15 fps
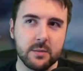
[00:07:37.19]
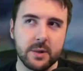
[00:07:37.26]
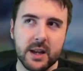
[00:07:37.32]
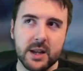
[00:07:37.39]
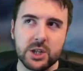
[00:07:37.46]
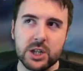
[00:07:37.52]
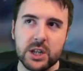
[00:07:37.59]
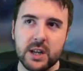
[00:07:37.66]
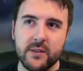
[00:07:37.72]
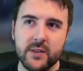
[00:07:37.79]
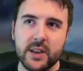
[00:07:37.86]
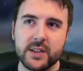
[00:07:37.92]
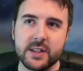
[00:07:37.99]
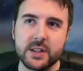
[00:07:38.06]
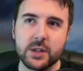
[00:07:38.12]
but actually if
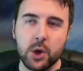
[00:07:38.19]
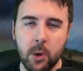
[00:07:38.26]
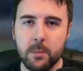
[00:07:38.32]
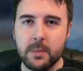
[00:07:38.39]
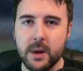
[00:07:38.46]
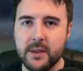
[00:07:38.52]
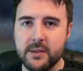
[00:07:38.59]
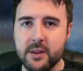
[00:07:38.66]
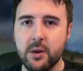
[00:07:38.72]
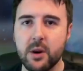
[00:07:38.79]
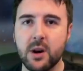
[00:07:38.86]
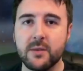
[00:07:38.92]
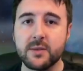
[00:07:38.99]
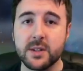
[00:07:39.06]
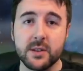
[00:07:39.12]
this is combat
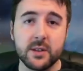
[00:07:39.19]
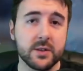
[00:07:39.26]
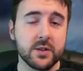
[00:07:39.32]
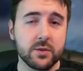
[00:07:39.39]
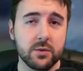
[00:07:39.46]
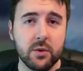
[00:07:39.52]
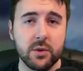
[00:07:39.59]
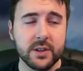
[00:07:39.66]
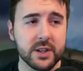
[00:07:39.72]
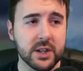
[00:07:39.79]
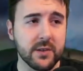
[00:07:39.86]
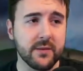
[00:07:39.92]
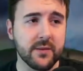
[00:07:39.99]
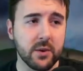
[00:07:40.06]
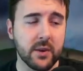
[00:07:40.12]
thereafter, then Skrorg is going
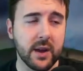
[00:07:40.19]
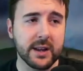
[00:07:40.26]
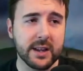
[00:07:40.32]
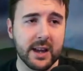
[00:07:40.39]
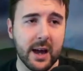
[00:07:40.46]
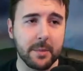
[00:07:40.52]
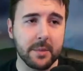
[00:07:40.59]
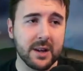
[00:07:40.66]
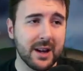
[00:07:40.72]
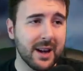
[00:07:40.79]
to fill that gap.